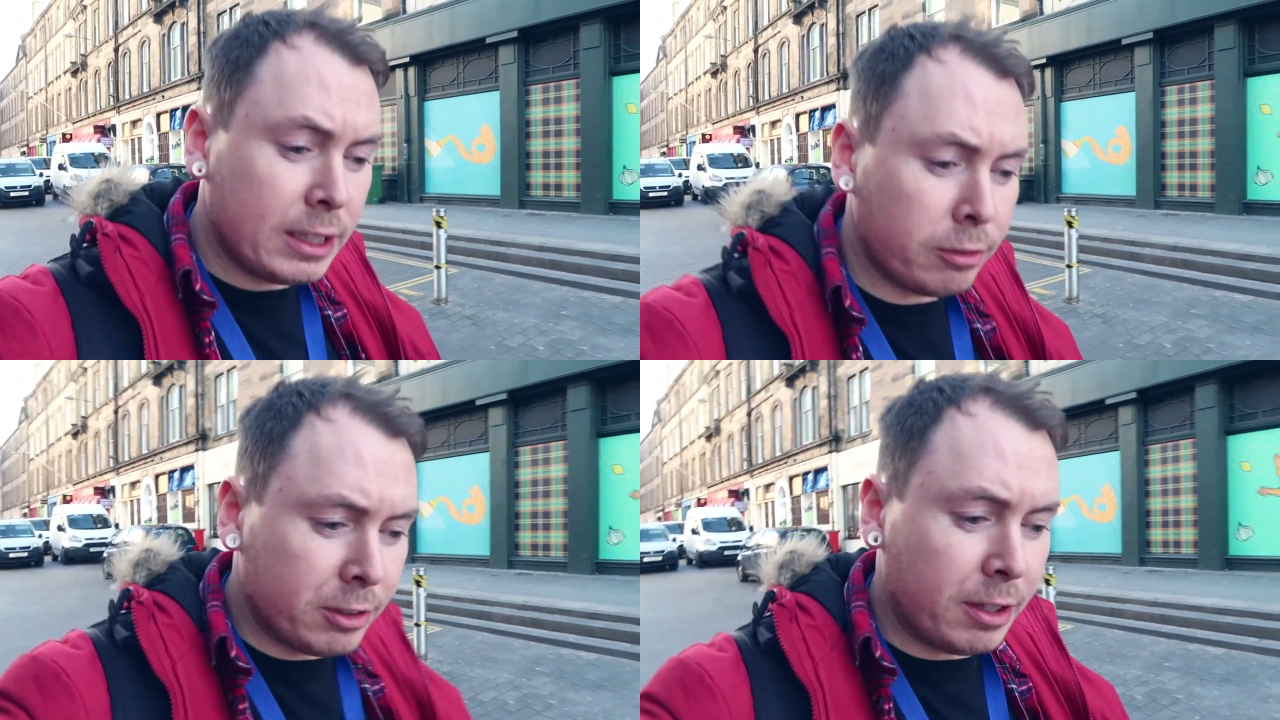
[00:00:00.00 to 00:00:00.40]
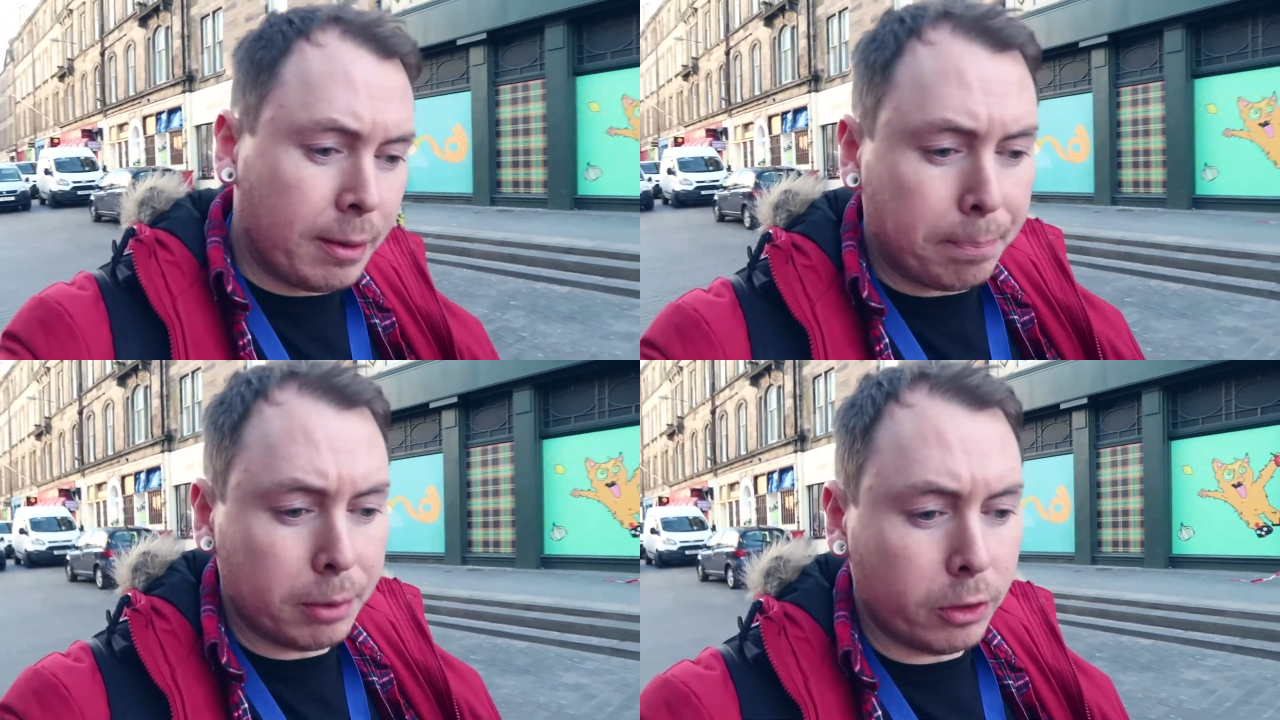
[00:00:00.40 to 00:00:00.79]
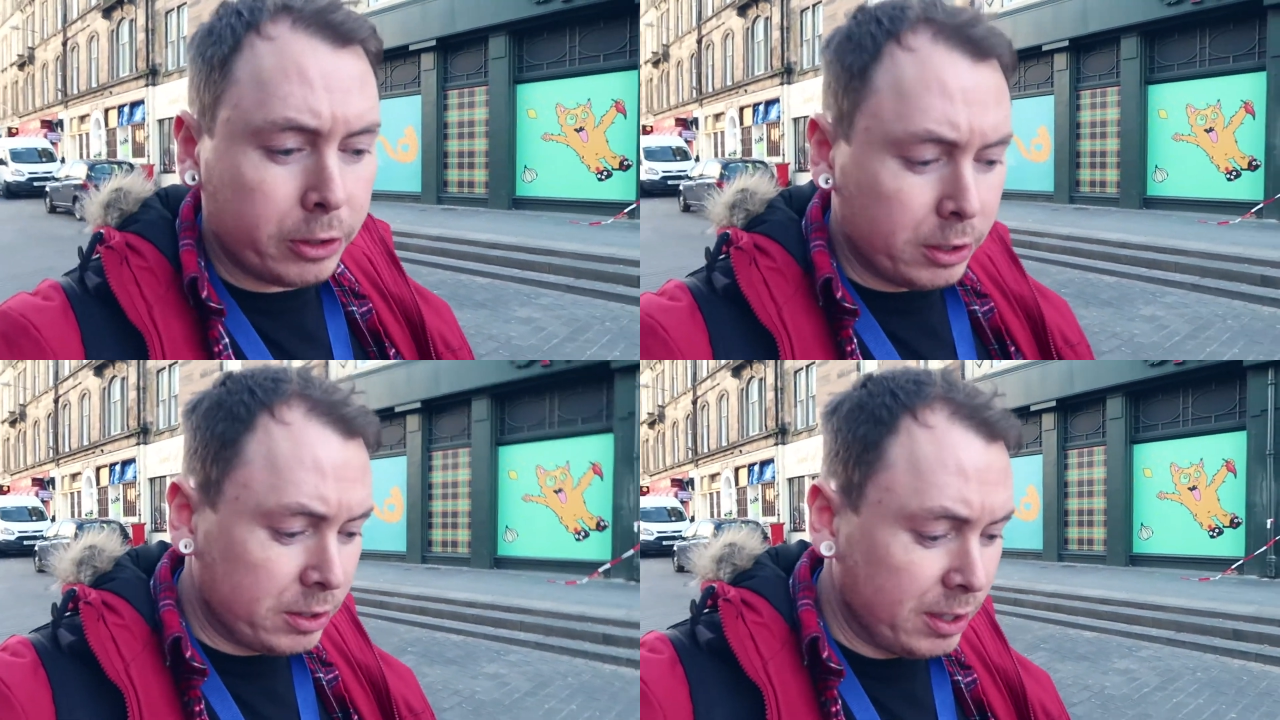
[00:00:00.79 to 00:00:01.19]
different
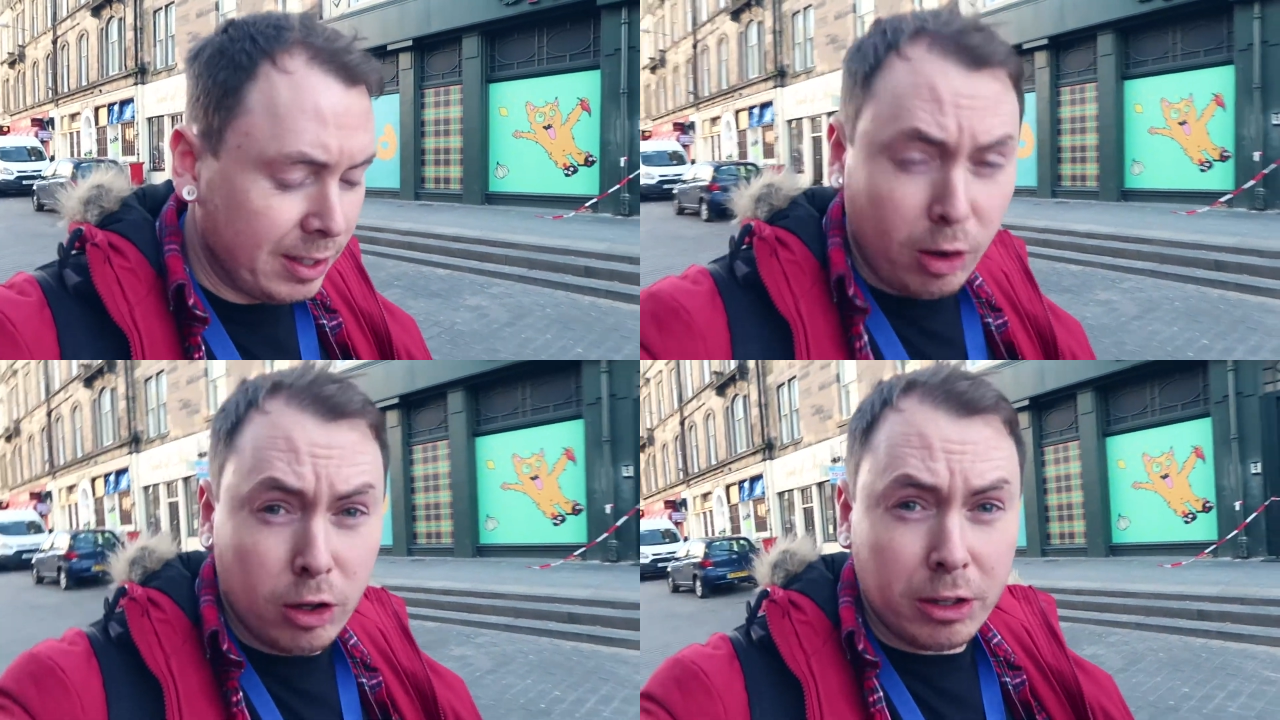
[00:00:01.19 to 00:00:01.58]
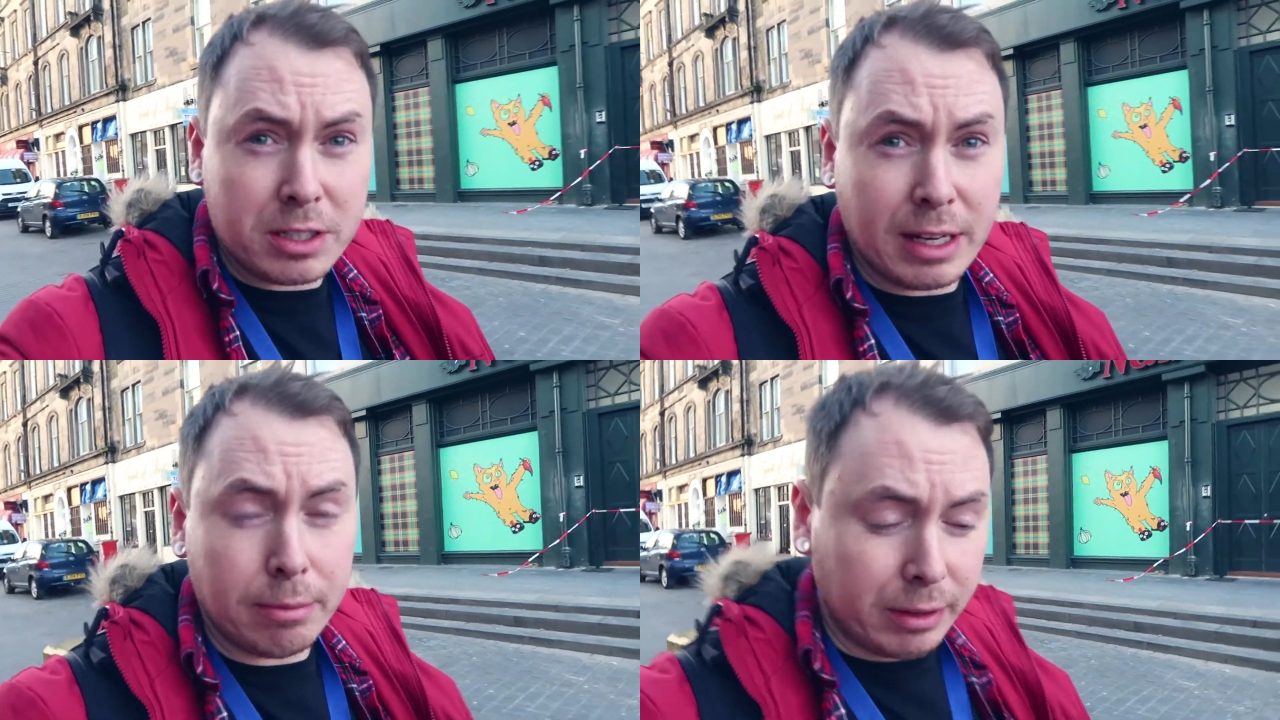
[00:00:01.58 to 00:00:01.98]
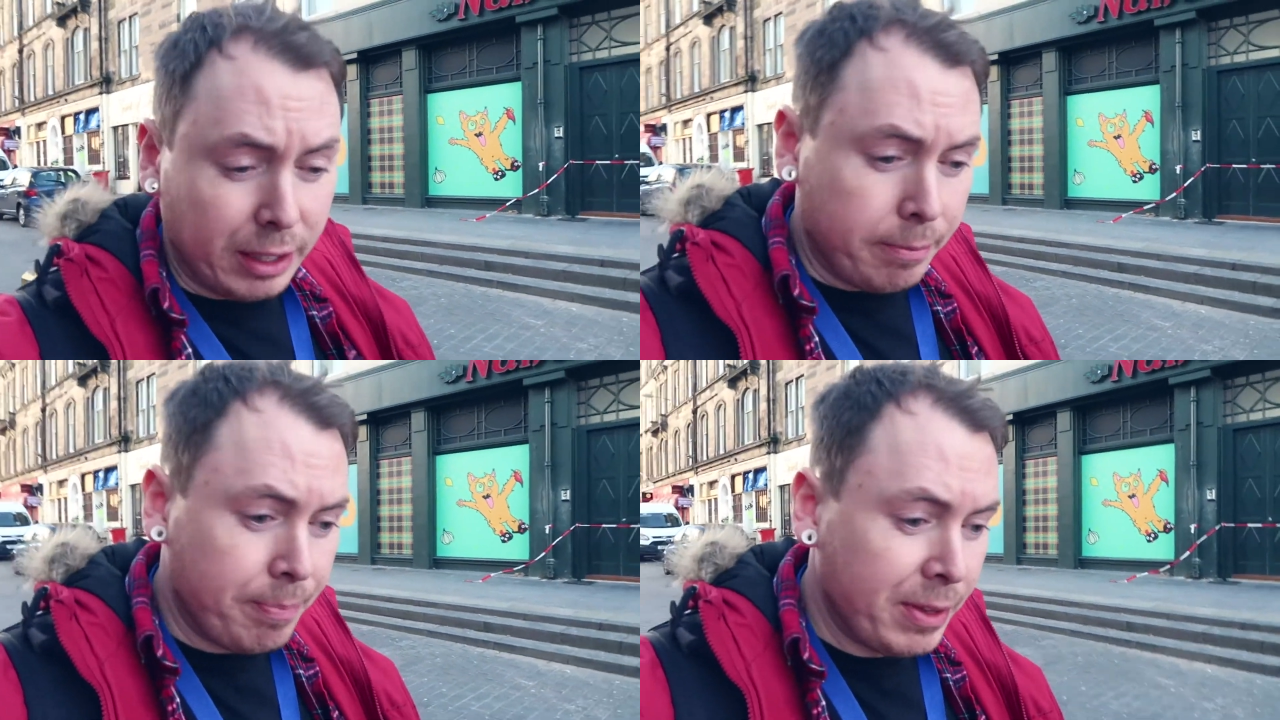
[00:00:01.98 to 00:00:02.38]
employers all at the same
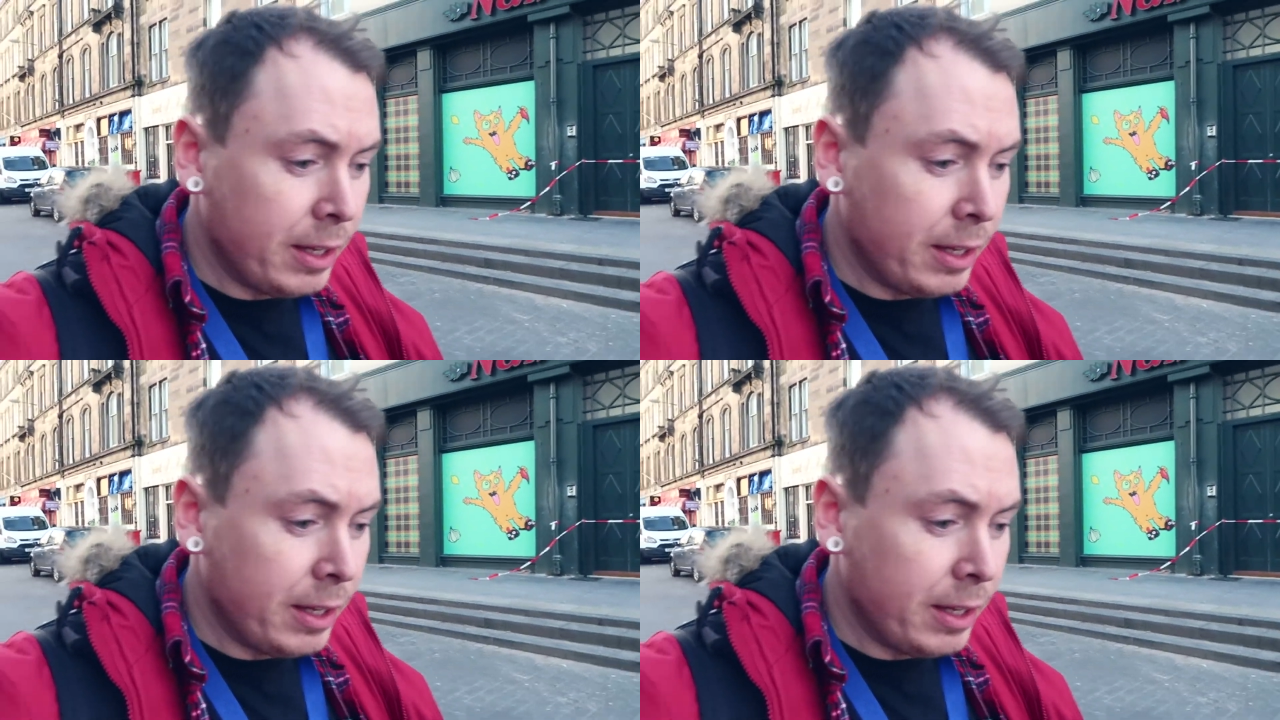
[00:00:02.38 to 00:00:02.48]
time,